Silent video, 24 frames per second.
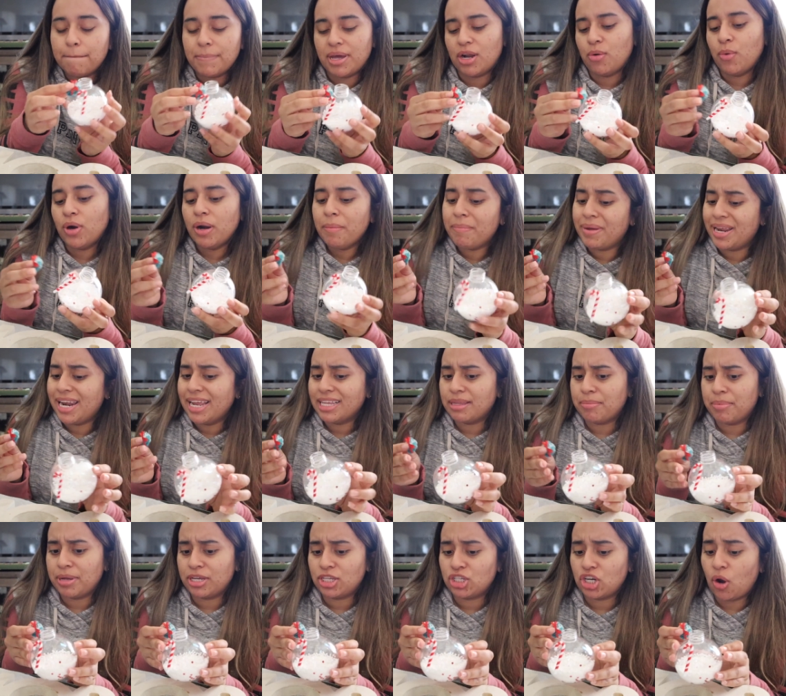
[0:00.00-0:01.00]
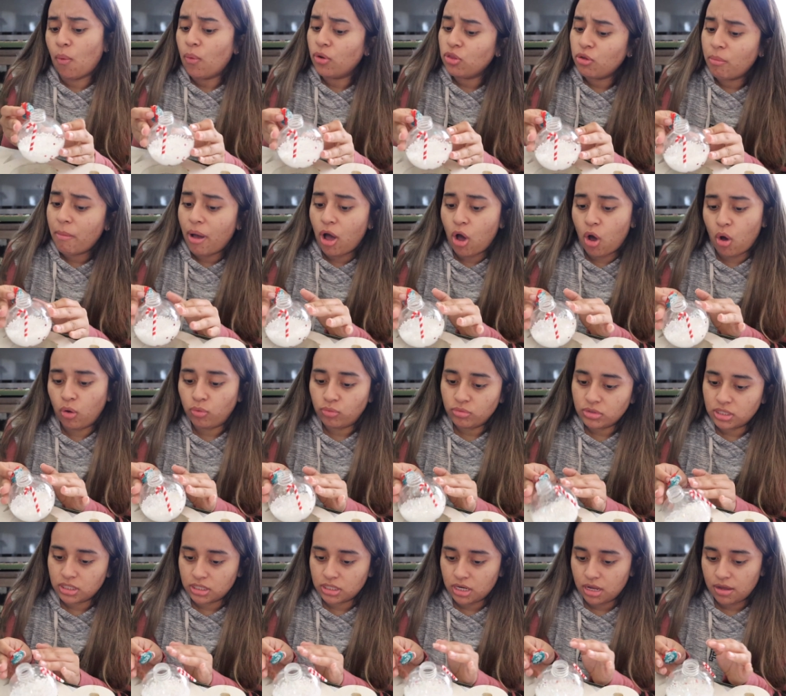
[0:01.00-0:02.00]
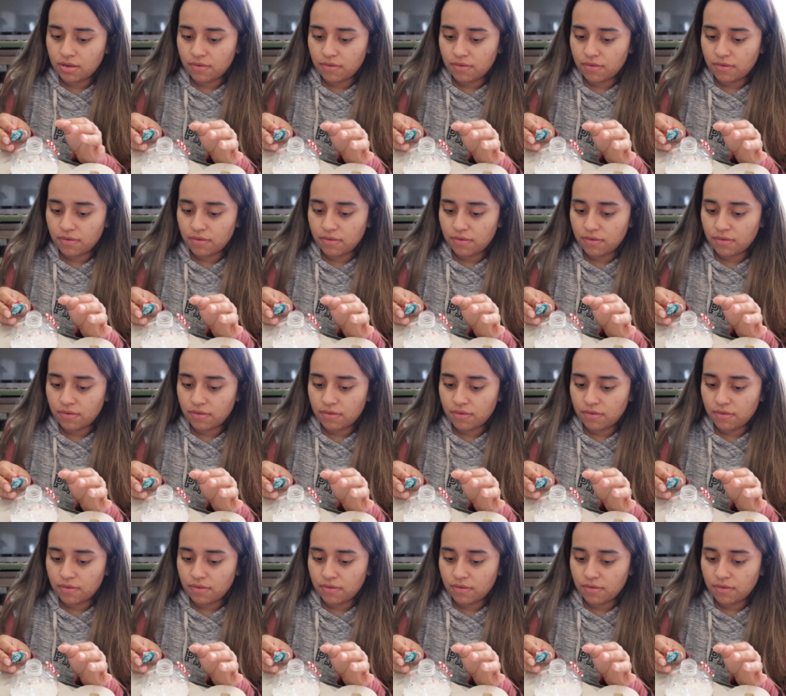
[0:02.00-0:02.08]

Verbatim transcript: I don't want to be like the picture. I want my own stuff.